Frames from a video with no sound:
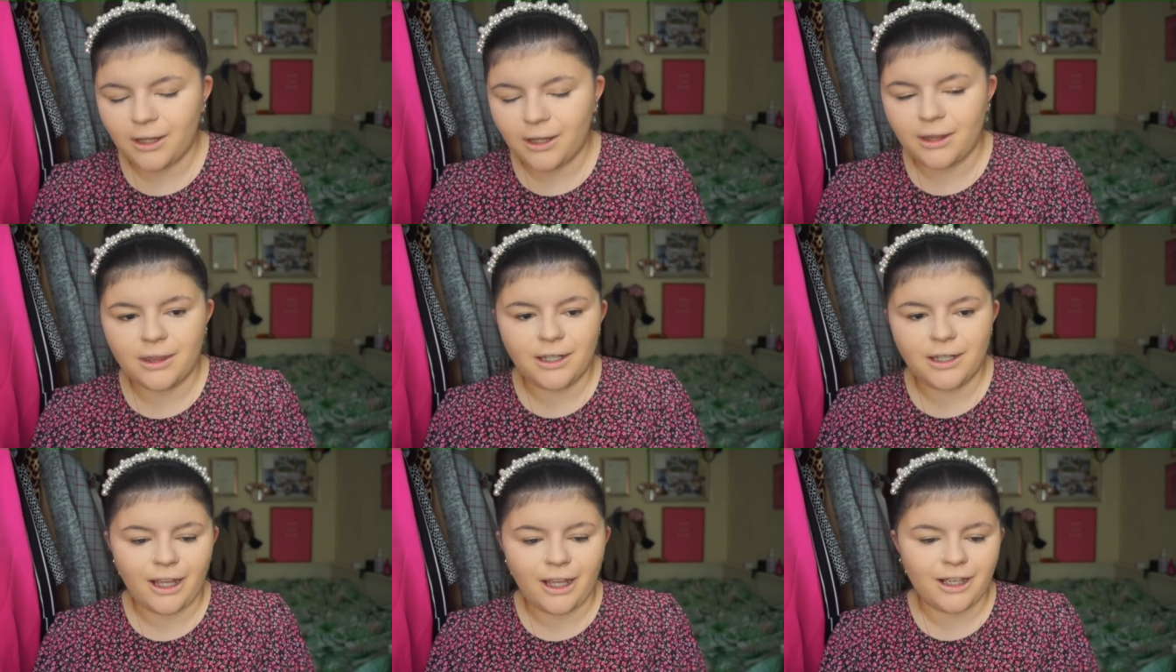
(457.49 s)

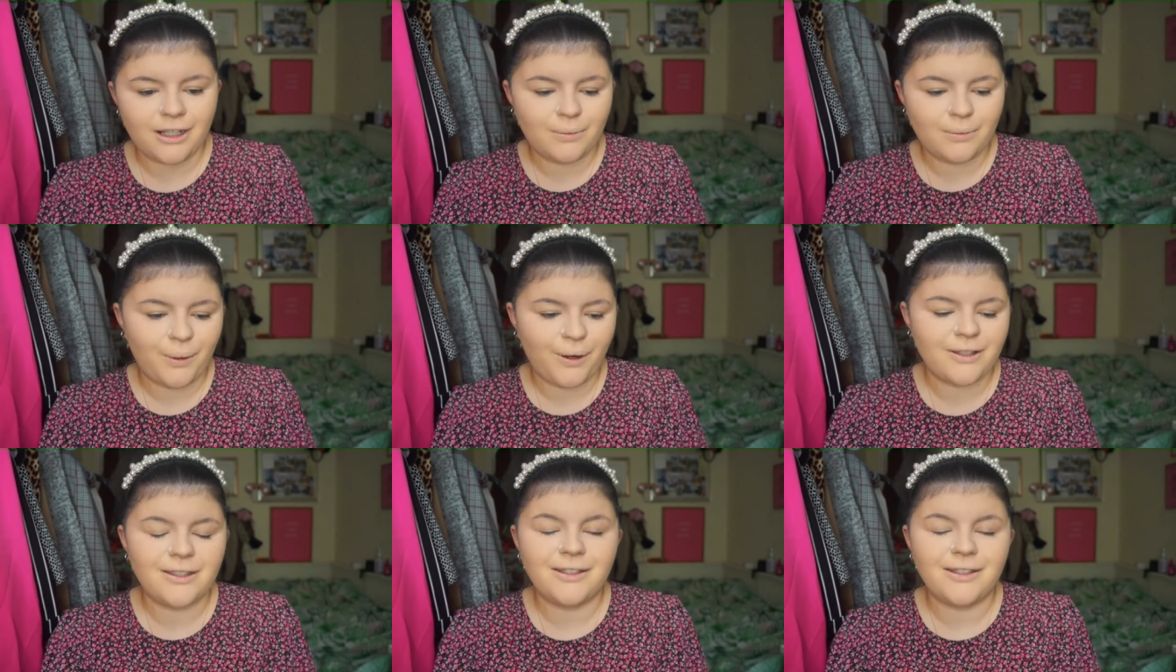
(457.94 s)
the next
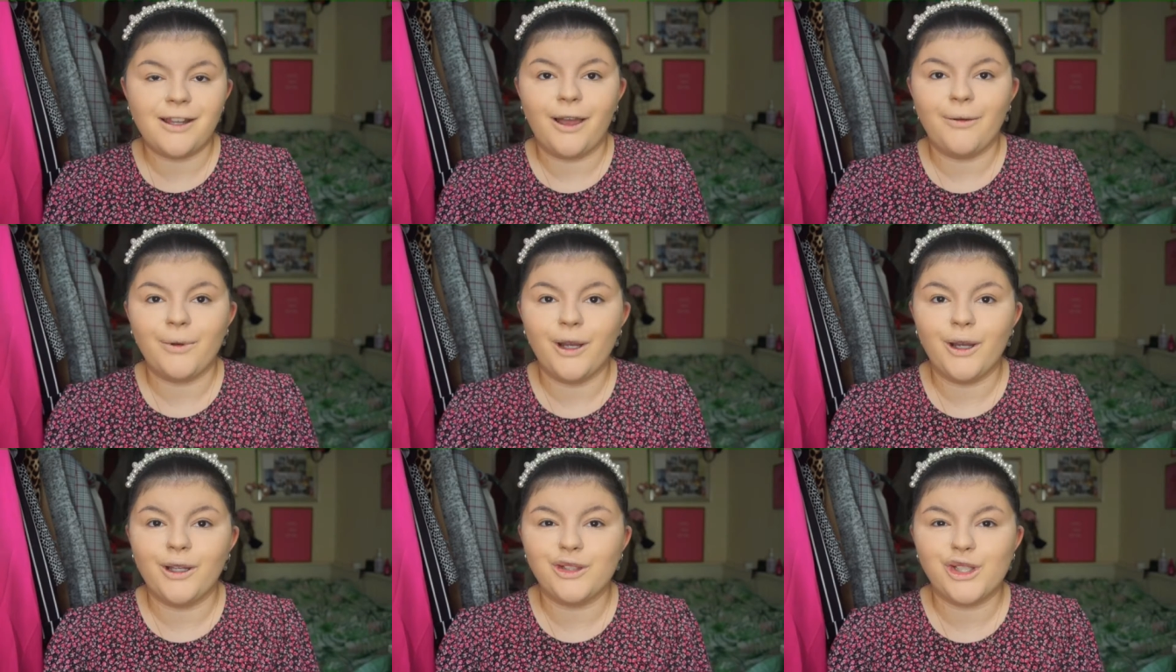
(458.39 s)
present I'm
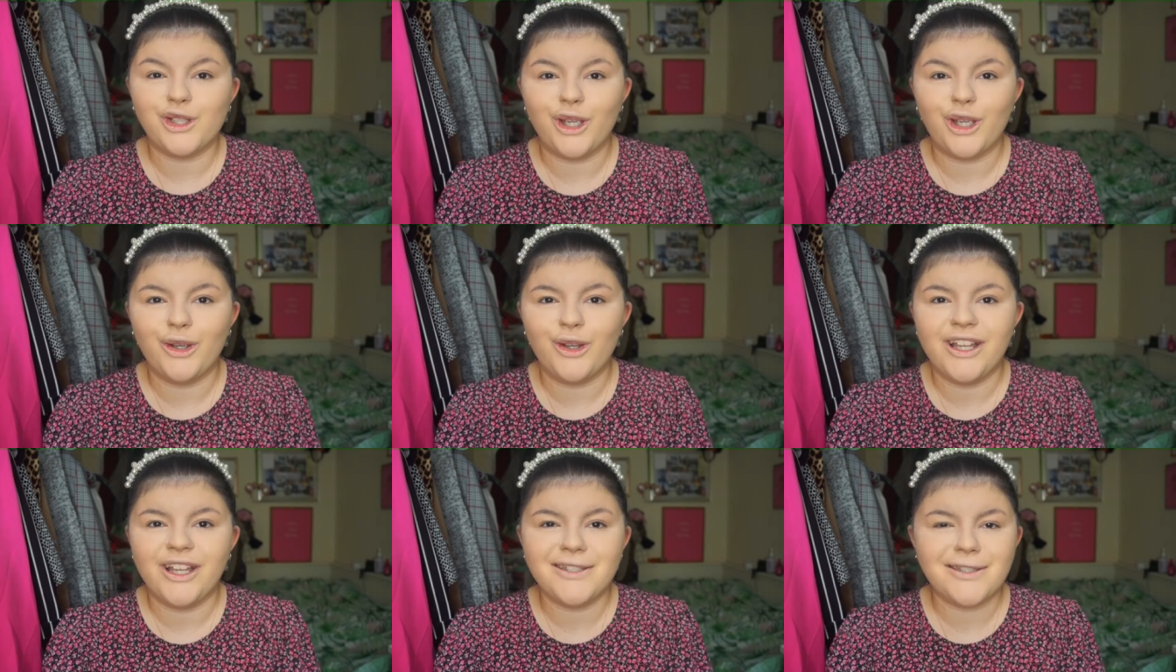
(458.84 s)
going to show you
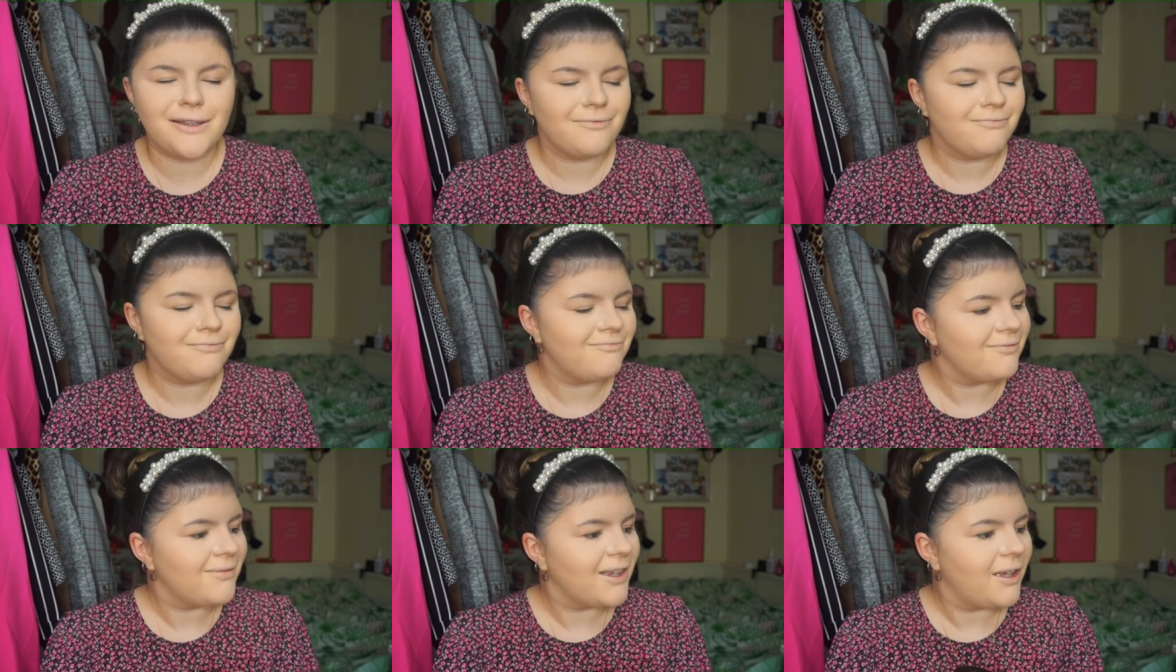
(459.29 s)
is
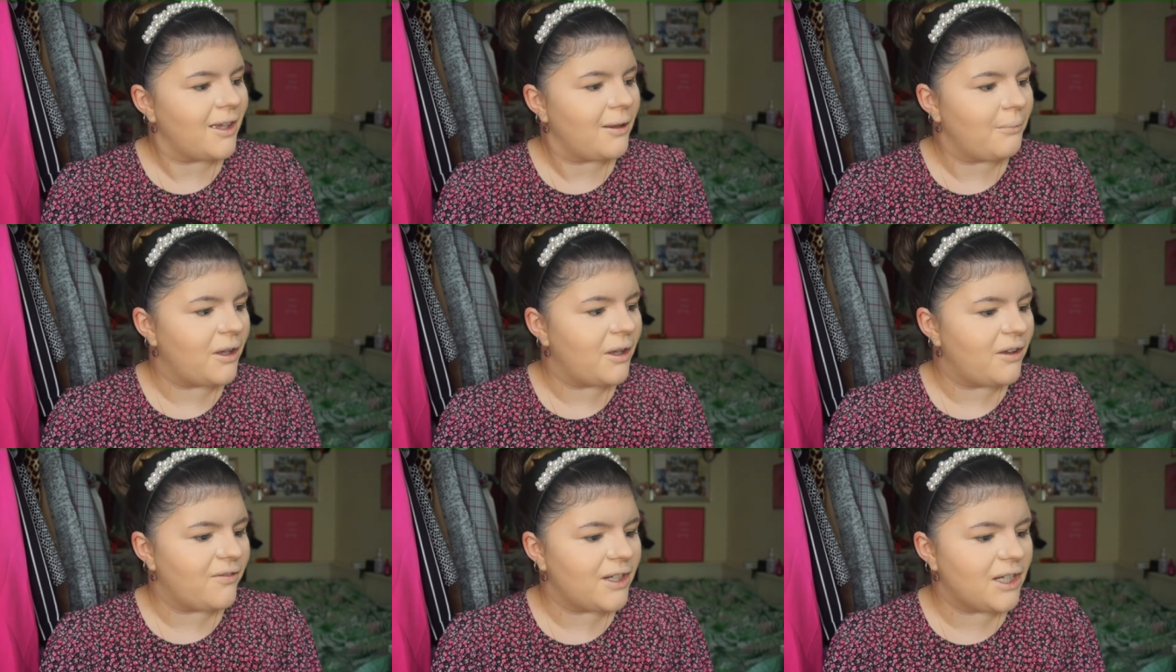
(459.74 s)
a
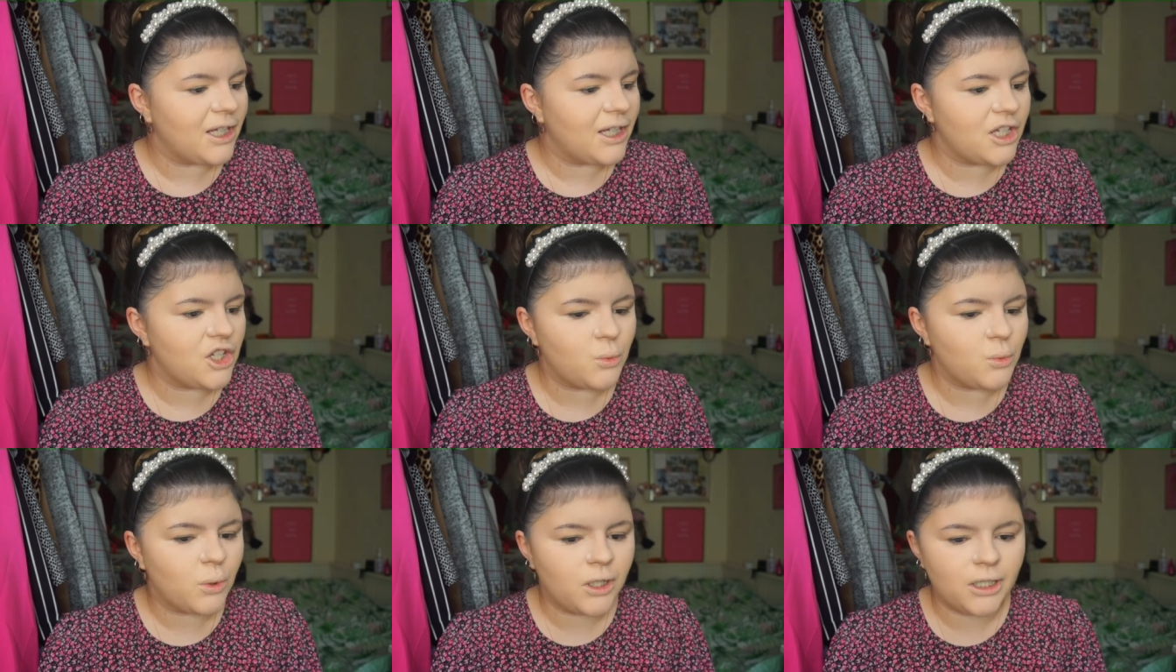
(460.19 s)
bit of a
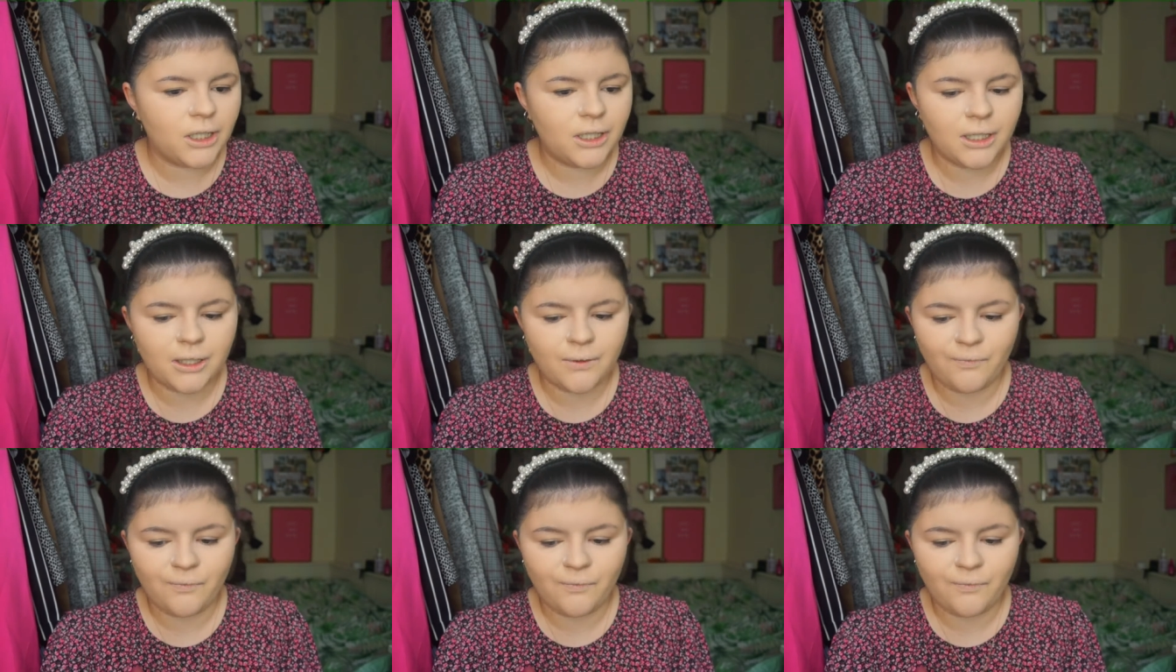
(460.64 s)
niche one